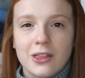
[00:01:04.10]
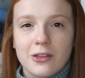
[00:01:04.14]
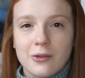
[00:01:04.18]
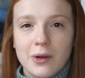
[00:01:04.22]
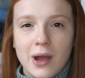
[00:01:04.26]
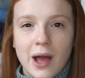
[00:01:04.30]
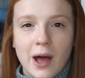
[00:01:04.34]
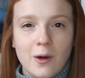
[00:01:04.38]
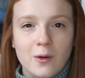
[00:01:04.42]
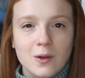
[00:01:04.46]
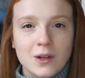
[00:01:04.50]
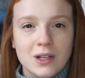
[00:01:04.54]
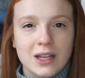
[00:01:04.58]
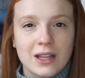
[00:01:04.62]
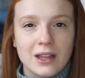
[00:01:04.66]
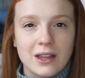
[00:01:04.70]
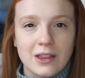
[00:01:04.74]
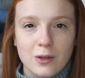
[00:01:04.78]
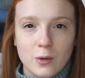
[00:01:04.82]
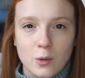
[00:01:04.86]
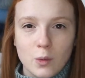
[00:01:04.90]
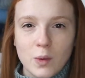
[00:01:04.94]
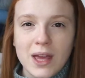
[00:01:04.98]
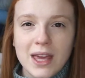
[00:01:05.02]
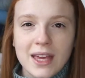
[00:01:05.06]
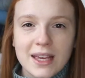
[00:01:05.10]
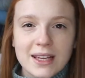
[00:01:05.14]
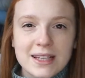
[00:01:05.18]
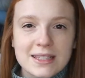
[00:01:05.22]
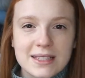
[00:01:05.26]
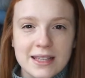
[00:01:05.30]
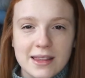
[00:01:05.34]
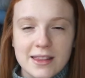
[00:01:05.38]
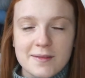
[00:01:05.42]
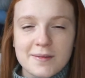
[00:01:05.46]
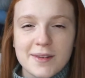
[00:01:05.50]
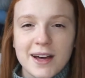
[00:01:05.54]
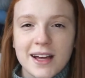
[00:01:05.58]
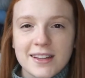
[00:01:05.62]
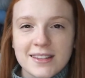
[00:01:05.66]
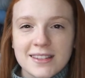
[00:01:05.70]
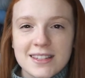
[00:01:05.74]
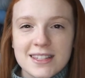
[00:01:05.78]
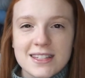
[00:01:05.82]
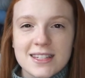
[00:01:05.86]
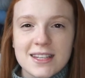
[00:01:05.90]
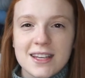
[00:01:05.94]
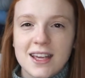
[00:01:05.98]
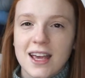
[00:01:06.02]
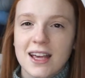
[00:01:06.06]
throughout the weeks and the
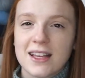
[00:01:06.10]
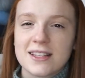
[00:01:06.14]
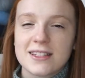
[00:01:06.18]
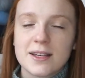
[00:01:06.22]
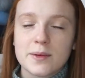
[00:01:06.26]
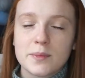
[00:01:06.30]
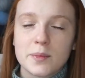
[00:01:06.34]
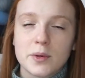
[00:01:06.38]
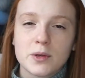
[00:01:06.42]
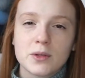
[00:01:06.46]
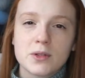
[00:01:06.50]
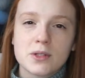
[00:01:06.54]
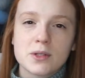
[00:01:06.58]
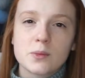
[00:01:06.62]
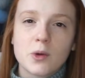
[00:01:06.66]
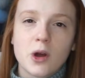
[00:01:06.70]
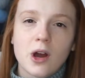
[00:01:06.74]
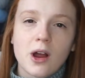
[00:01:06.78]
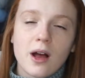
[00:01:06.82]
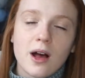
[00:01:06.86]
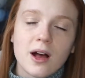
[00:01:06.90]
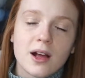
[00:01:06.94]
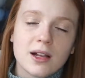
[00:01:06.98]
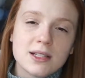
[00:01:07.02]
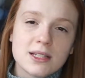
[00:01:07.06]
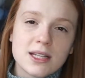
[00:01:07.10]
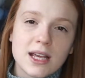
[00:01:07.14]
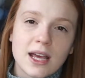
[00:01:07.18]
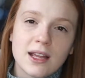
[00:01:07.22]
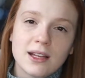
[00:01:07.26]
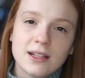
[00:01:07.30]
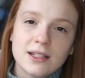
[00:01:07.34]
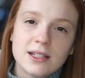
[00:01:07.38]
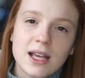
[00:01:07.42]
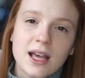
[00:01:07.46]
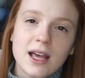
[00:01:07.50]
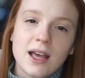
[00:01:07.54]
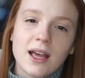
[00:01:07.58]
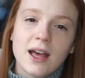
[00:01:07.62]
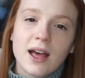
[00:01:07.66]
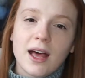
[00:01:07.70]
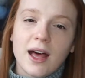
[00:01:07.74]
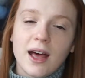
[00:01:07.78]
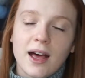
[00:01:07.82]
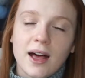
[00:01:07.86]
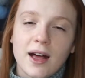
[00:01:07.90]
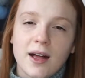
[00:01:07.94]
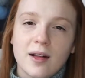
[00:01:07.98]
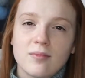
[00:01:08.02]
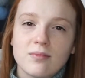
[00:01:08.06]
months as I produce more content,
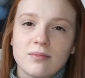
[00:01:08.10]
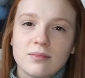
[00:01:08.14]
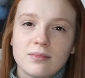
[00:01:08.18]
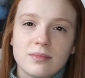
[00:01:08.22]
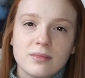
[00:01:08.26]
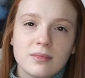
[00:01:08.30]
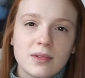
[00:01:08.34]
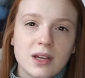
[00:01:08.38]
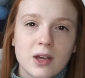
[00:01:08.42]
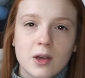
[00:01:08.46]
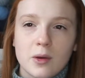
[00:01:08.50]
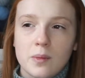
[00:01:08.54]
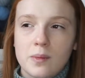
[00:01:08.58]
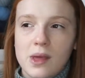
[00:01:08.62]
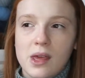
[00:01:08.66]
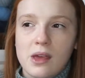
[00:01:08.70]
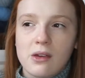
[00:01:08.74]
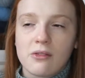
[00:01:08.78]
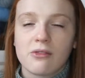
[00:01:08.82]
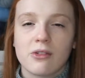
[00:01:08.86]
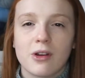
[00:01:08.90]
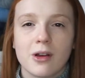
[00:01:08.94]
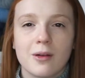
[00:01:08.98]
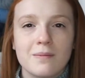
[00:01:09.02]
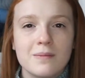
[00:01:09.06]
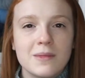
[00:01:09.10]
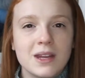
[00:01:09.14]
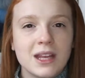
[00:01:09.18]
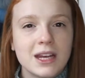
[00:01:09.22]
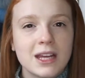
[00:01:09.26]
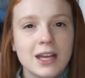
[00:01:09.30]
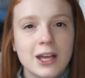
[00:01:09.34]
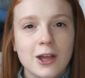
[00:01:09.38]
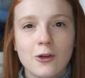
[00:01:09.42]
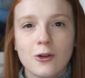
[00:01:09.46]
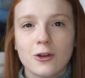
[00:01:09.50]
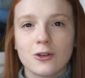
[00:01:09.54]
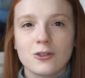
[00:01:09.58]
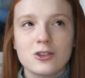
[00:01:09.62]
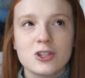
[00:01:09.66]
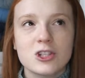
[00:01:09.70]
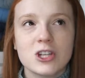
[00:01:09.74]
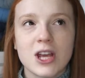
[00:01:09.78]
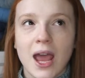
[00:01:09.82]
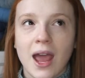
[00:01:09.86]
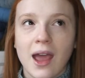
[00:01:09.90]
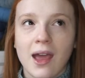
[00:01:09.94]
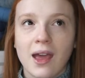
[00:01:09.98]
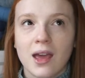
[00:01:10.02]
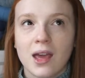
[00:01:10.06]
it could be from knitting,
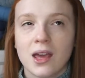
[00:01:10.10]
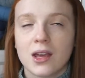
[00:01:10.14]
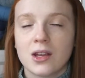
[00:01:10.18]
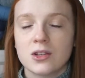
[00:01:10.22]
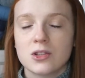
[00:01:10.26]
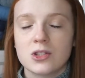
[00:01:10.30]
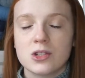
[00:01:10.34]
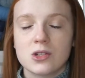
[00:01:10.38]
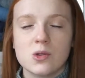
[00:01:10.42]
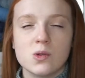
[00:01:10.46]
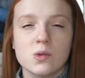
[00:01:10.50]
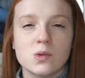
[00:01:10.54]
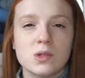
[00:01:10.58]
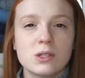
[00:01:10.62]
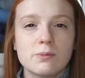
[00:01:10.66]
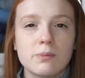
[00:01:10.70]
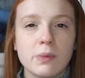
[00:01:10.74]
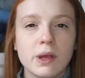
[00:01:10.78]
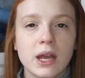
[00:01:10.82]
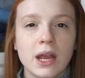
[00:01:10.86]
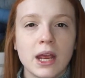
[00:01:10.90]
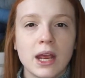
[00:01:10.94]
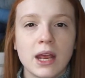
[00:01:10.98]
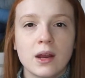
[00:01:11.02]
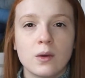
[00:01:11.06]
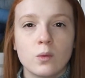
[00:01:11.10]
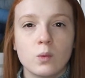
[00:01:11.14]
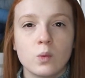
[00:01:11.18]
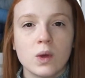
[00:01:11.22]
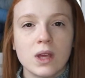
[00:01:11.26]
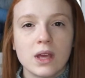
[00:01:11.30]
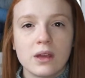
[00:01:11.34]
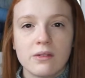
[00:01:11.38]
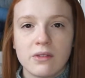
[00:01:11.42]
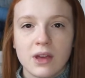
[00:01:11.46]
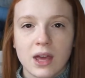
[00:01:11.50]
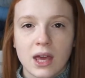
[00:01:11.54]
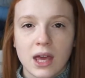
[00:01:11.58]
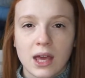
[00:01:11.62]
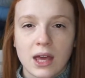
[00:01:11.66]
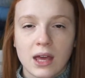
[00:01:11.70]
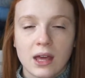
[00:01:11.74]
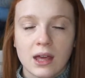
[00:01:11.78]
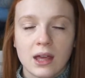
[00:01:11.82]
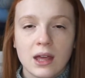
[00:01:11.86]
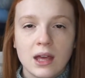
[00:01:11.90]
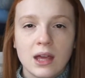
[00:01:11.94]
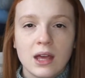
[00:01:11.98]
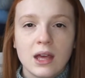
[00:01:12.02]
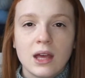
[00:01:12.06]
crocheting, to spinning and
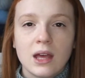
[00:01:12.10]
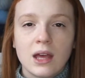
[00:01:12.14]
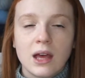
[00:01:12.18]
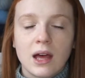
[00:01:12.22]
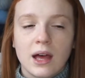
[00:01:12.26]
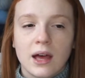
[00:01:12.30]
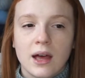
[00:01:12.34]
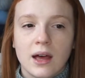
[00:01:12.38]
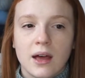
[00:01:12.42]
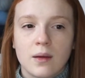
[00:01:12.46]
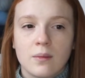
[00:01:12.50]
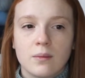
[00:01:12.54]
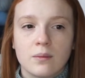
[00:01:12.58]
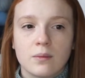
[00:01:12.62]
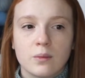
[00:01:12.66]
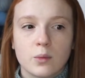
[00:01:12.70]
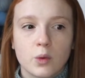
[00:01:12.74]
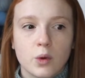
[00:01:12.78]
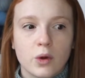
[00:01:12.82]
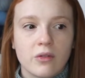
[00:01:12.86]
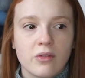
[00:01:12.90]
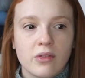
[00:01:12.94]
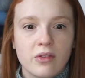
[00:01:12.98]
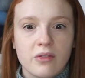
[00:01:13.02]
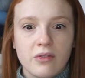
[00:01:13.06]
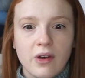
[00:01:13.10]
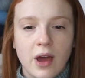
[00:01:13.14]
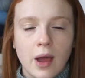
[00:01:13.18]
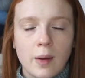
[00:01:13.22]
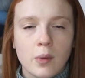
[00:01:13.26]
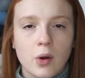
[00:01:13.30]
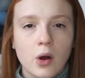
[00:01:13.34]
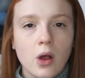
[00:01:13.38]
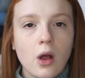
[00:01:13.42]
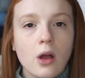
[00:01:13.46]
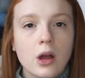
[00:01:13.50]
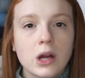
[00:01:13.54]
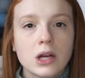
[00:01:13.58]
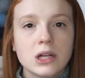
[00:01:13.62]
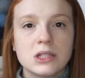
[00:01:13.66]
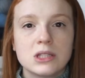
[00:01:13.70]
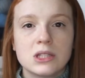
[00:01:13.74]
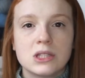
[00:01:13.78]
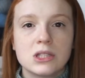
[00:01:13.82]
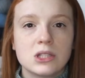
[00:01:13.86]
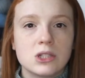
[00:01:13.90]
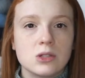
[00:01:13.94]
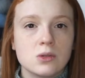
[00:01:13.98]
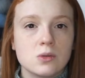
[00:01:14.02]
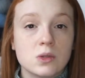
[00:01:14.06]
weaving, more of the fiber
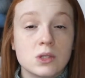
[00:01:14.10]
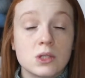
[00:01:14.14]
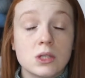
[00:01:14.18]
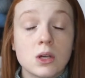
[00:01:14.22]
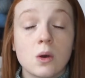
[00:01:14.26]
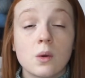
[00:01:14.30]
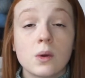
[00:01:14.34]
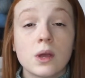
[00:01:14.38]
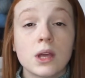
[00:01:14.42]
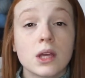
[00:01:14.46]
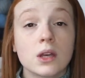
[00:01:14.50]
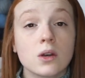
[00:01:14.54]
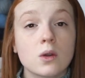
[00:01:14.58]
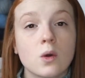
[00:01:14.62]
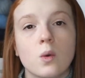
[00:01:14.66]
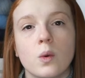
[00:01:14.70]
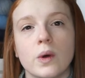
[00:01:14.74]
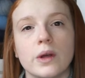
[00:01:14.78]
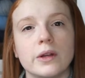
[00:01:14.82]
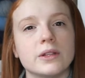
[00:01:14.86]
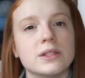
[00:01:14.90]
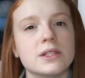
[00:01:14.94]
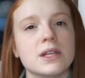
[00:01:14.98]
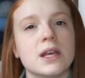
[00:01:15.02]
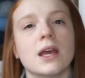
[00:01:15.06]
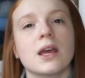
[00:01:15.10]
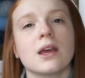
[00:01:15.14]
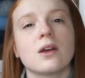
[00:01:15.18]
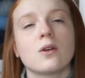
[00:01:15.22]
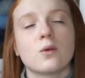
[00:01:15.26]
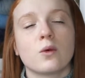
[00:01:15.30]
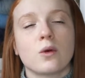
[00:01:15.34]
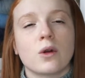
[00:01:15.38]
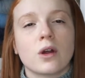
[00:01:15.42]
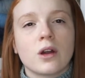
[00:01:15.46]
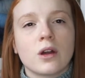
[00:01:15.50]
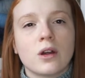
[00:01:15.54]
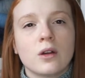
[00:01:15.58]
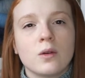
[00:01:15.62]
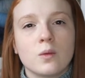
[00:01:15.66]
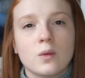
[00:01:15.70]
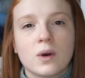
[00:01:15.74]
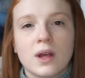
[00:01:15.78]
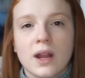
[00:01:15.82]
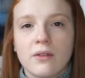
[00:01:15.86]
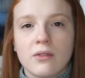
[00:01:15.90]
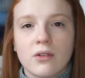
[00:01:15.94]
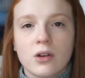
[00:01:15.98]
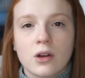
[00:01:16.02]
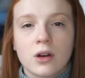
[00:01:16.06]
arts, to sewing and quilting, or
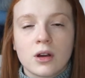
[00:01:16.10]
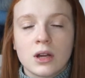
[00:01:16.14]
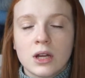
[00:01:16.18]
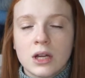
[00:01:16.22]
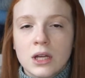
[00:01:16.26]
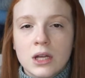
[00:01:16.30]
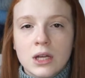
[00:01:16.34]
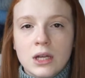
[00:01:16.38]
whatever